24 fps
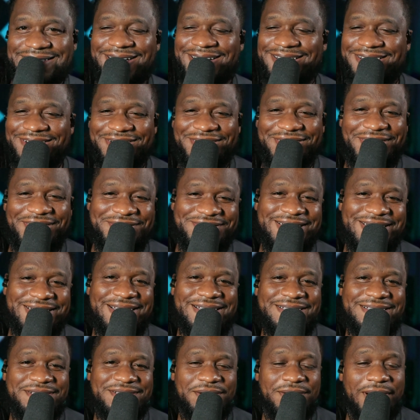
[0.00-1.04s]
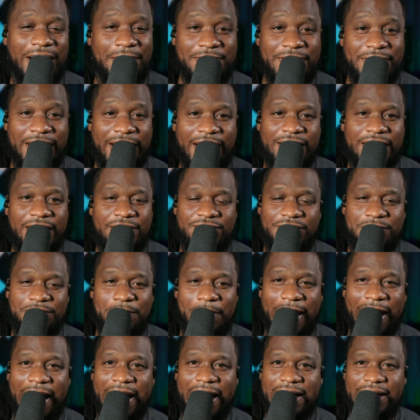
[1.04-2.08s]
You know what I'm saying? So I'm not even
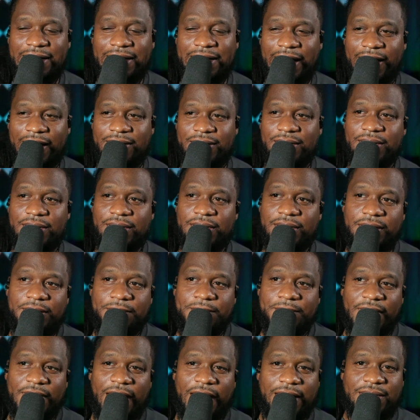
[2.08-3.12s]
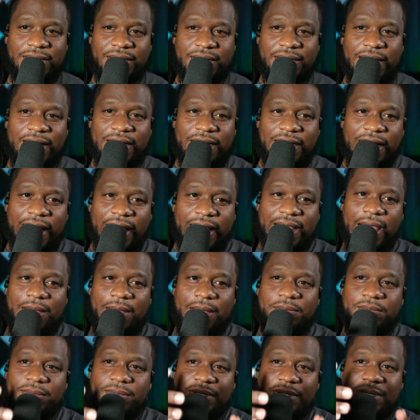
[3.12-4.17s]
mad at that. I look at it like
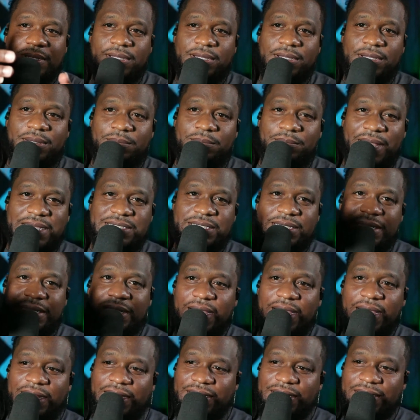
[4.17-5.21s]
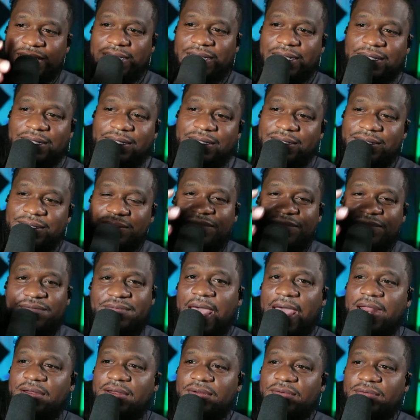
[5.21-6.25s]
I'm basically cutting the
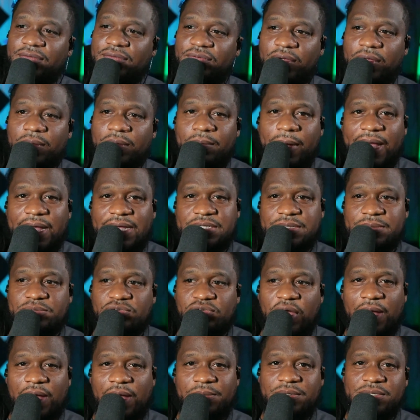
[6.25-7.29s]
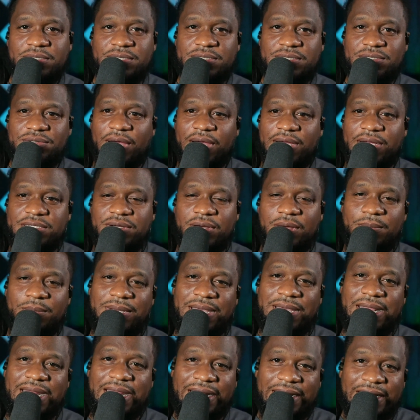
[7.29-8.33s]
fat from my subscribers, right? So I'm
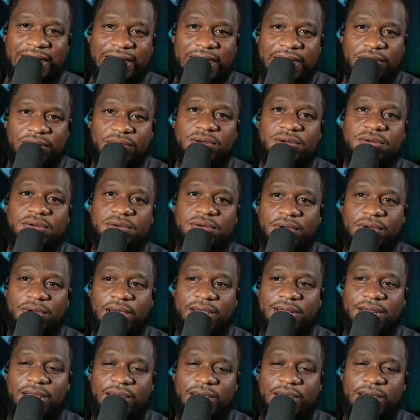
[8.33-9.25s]
getting leaner, right?